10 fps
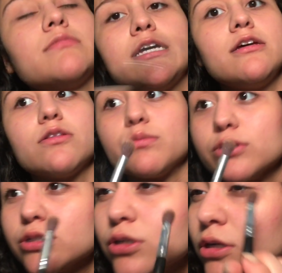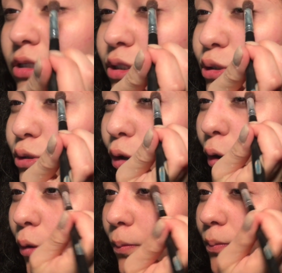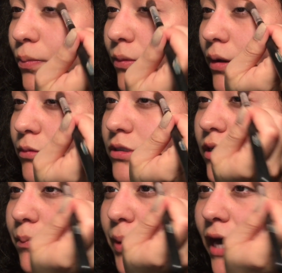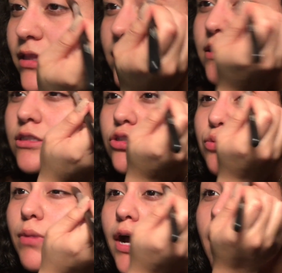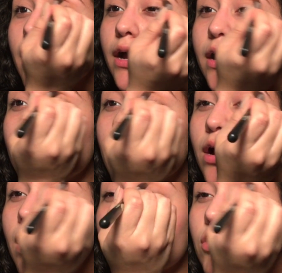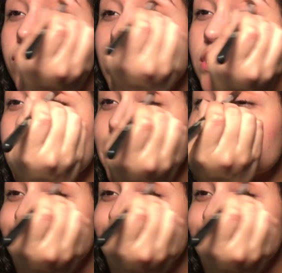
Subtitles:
any other brush. So I'm just gonna pack this into my crease.